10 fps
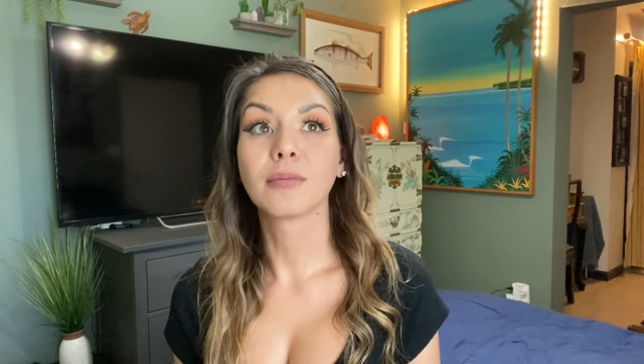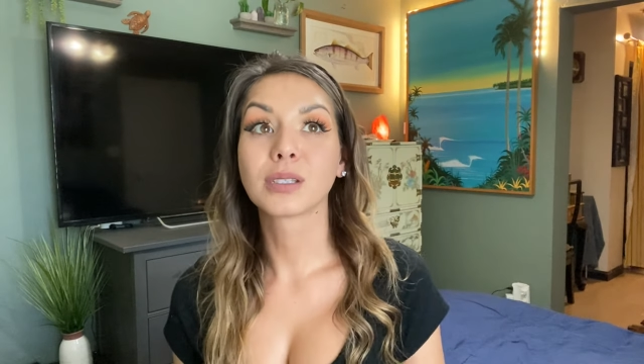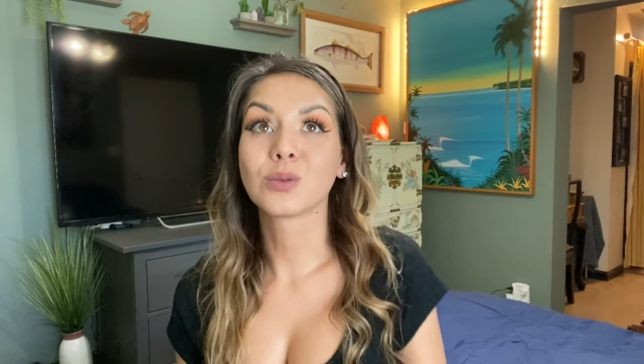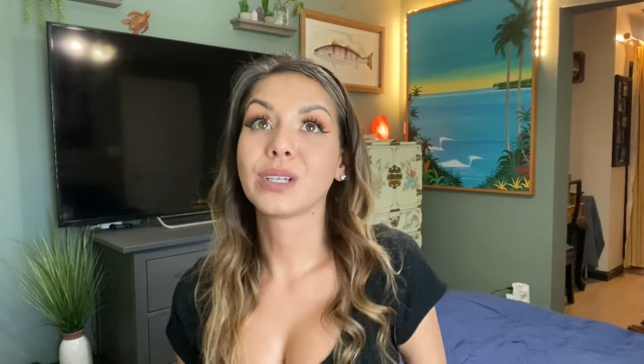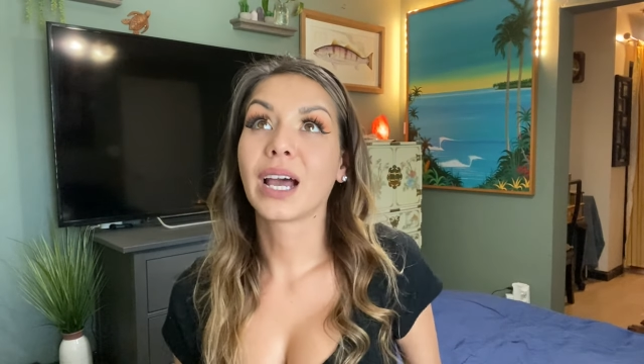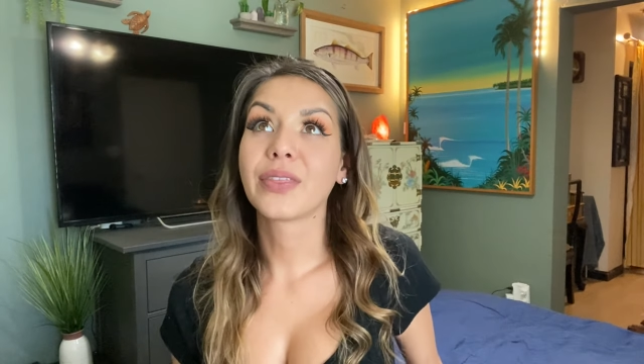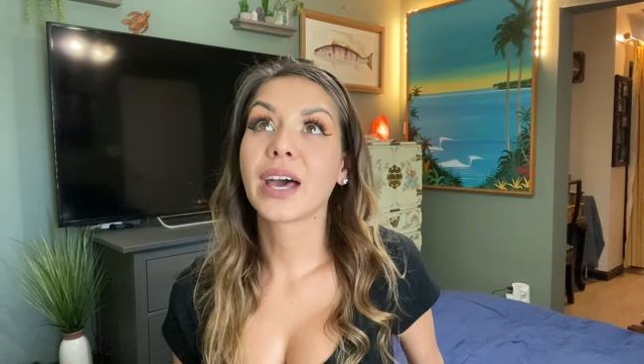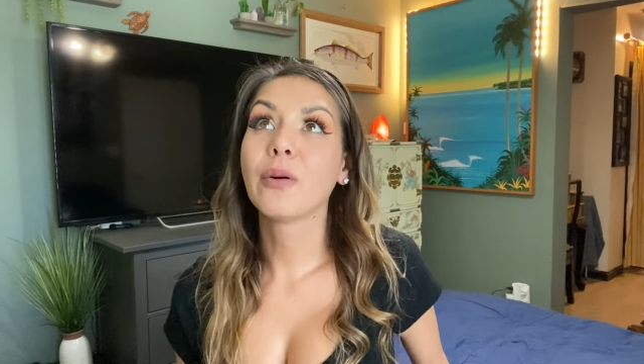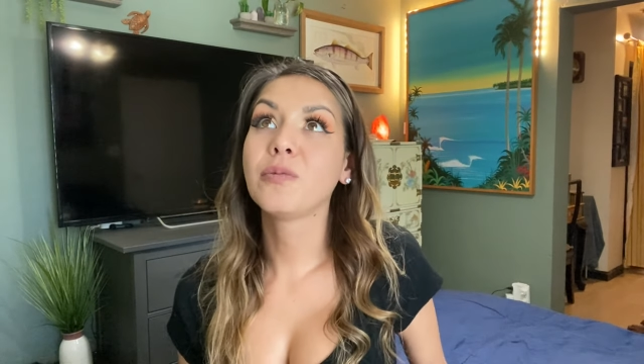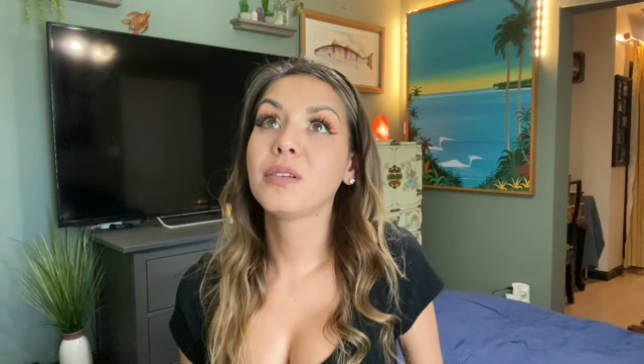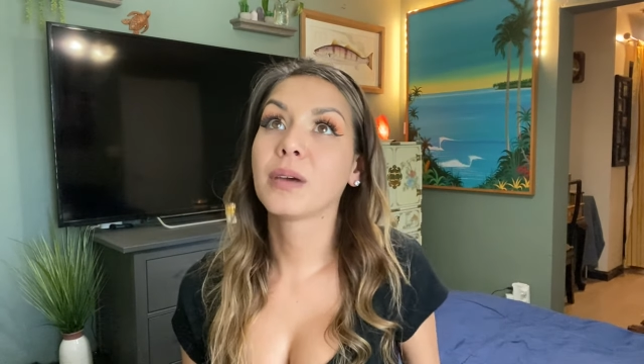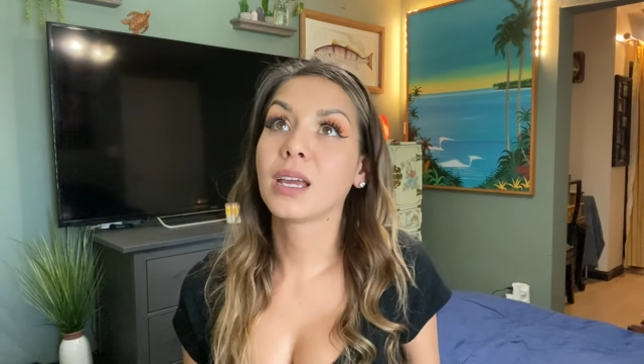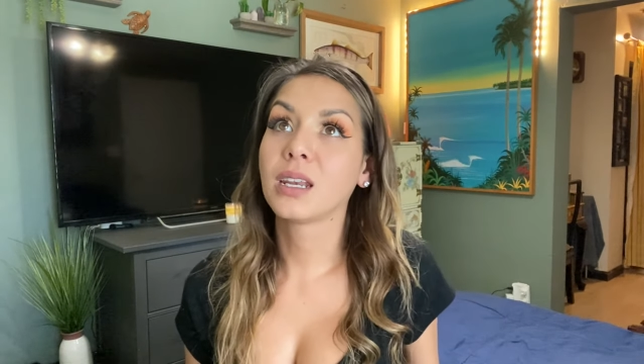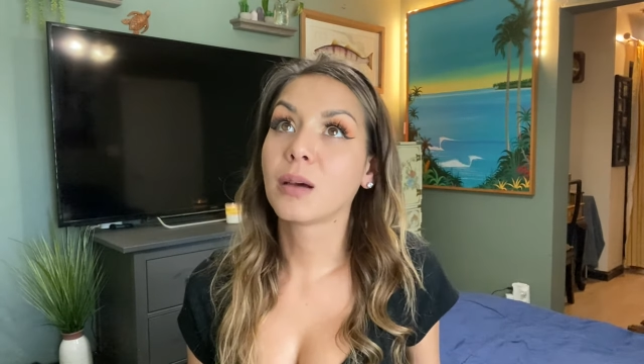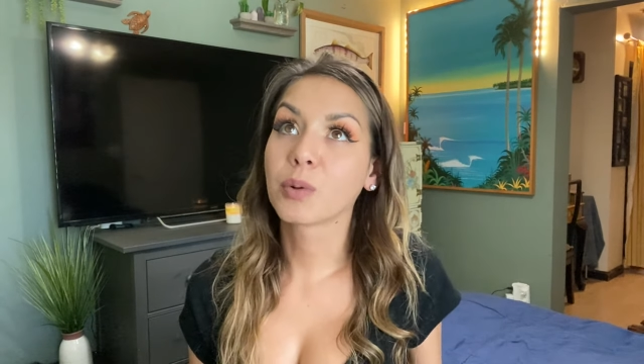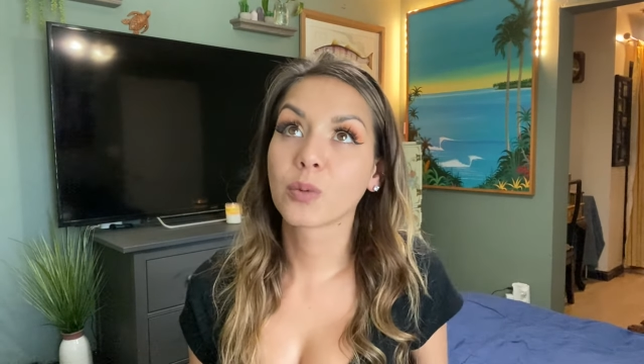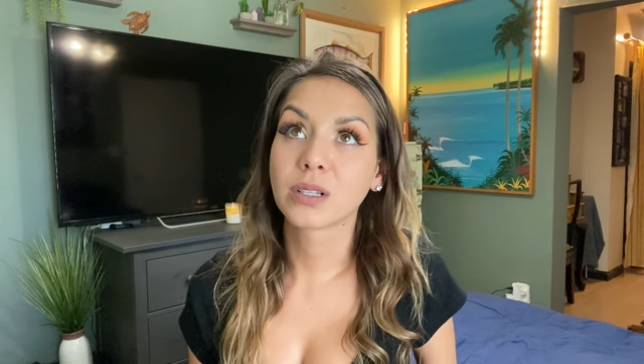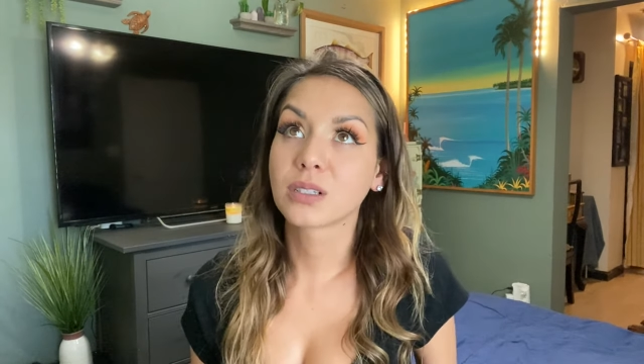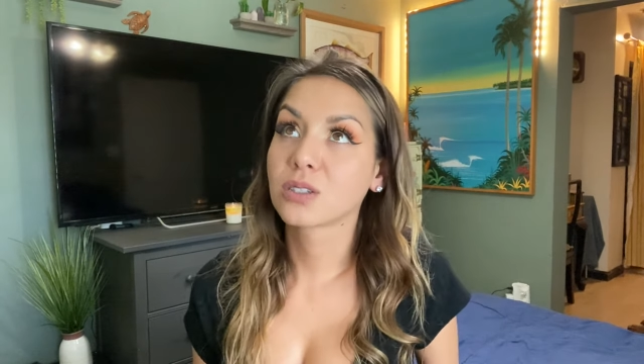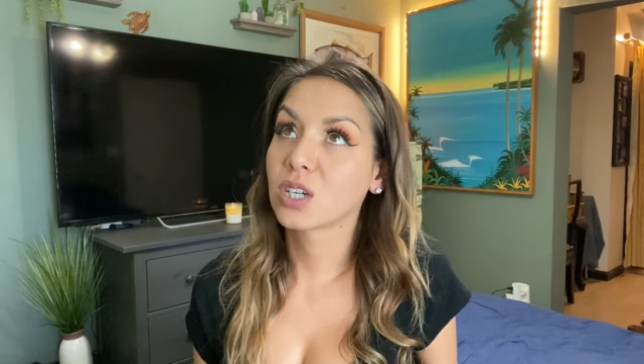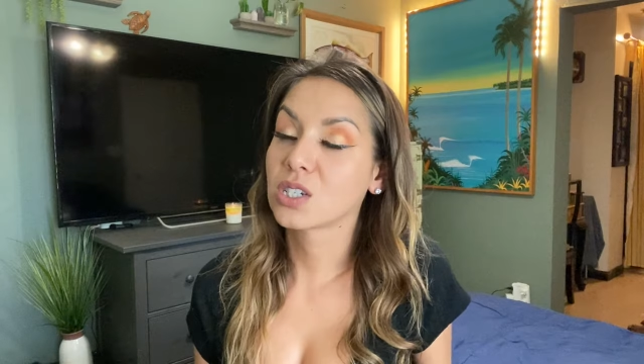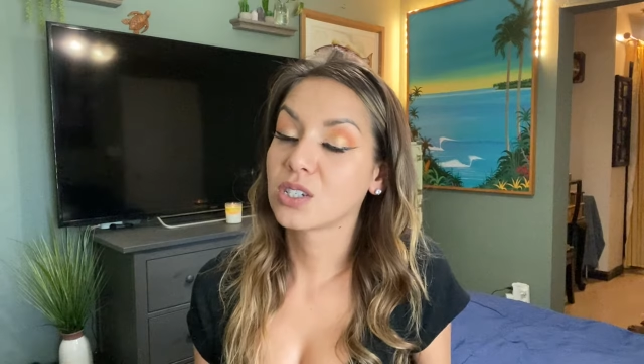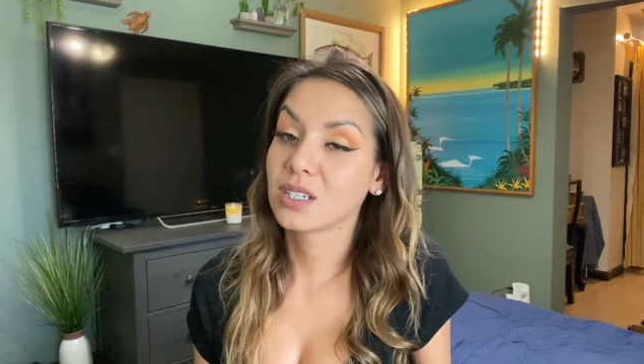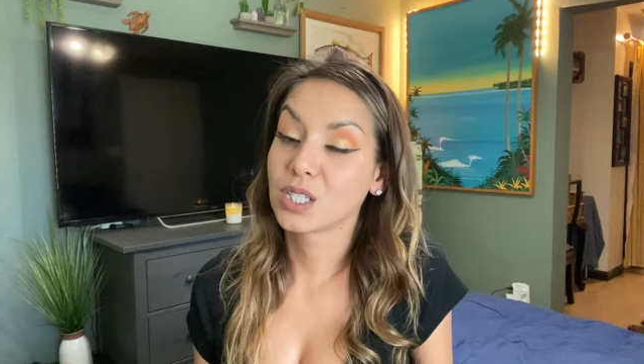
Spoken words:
So yeah, that would be my number one suggestion,